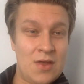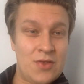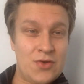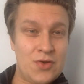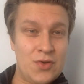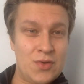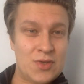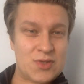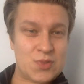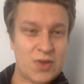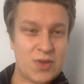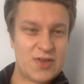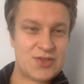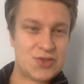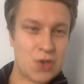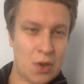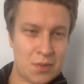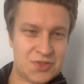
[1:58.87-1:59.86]
through as one
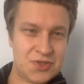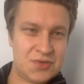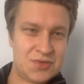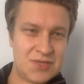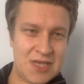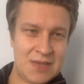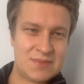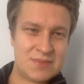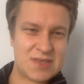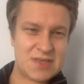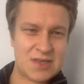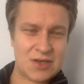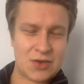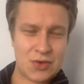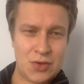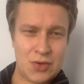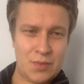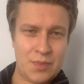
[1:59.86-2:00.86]
of the top two teams in the
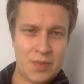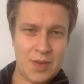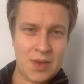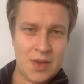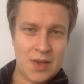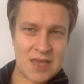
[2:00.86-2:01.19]
group.